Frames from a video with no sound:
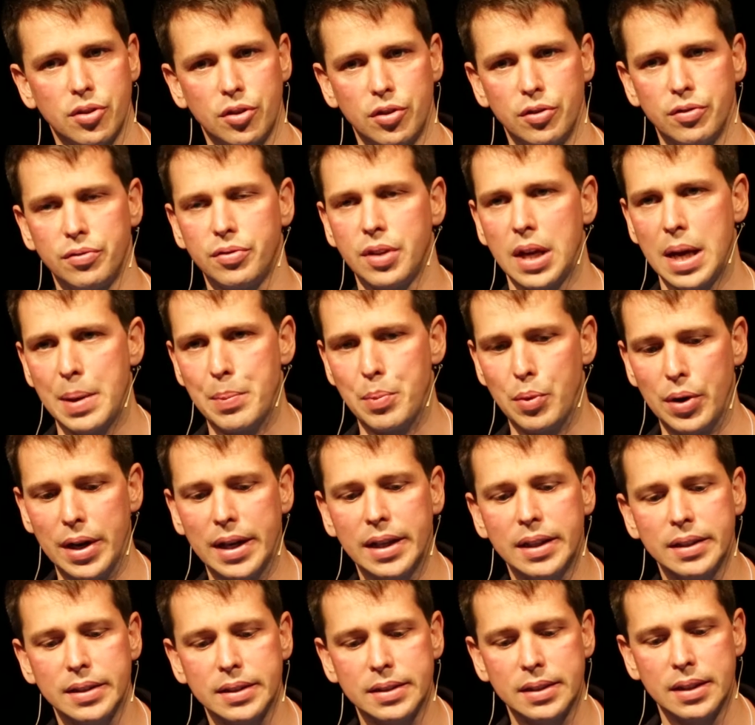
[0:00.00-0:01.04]
sort of
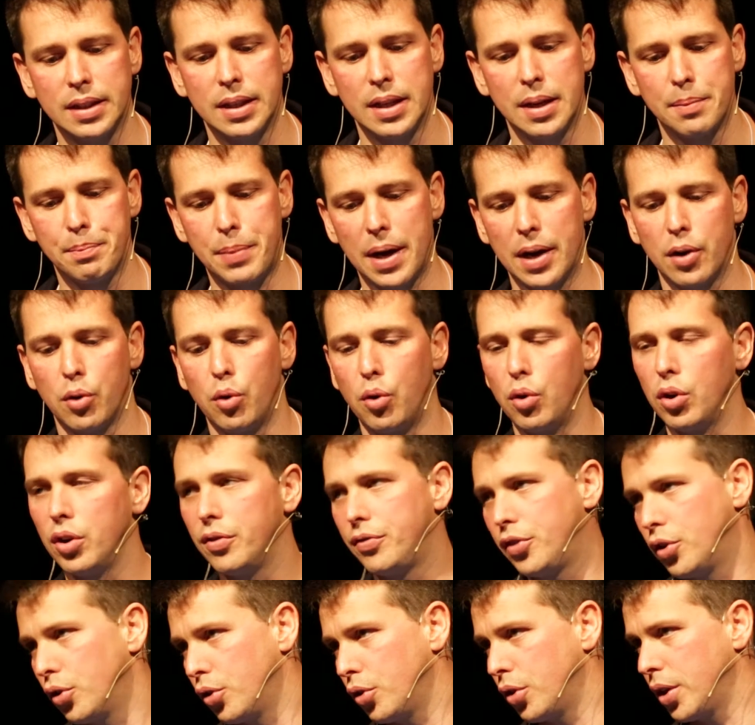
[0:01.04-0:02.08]
brings, but all
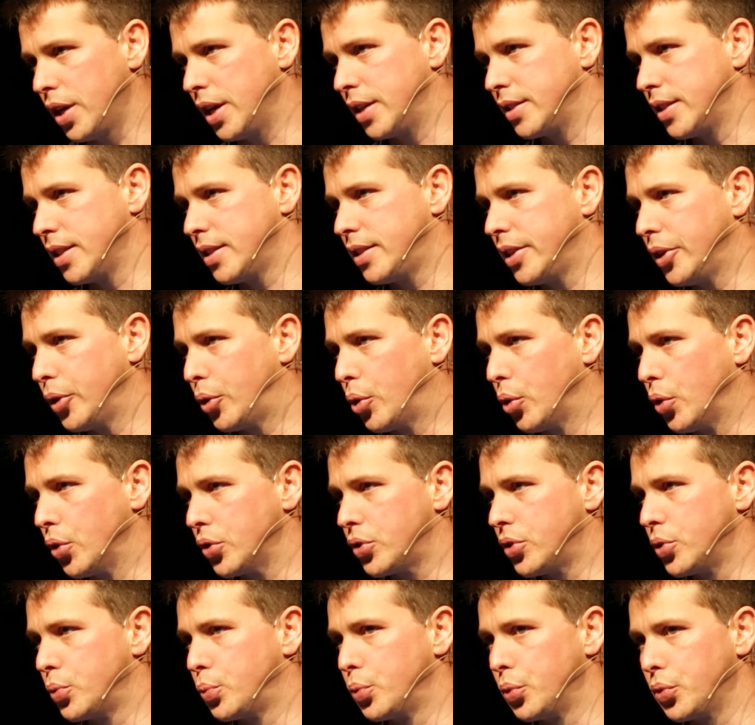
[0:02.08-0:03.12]
of your existing
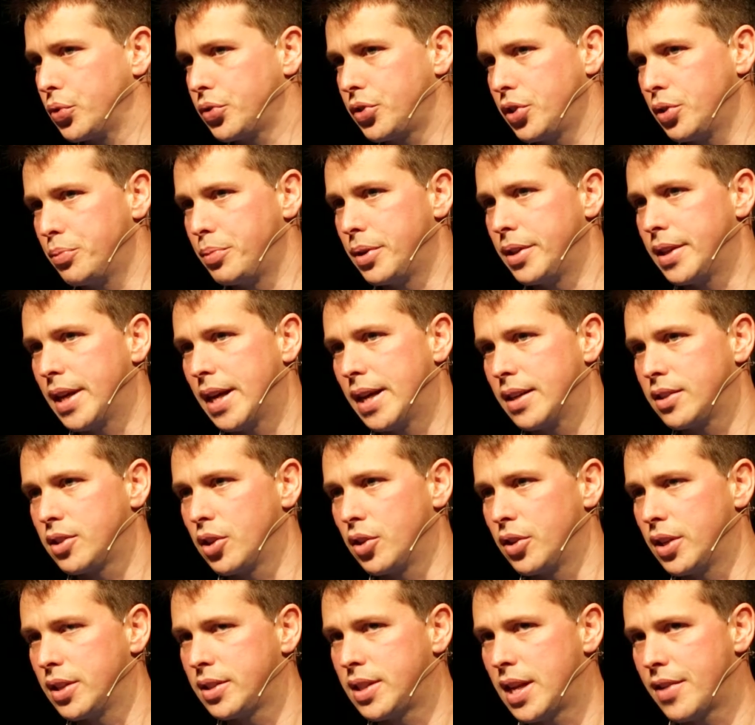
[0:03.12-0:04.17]
courses will still be there,
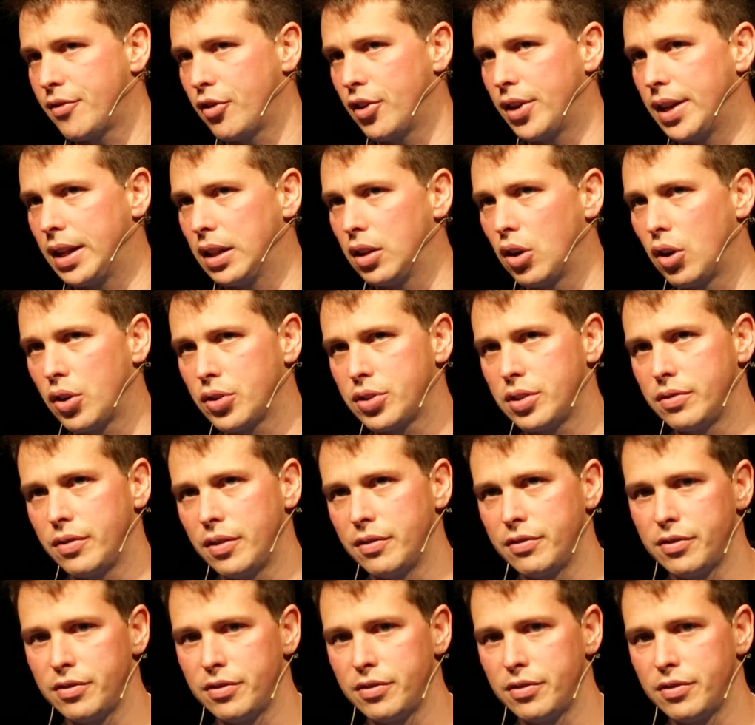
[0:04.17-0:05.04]
so there's never any loss of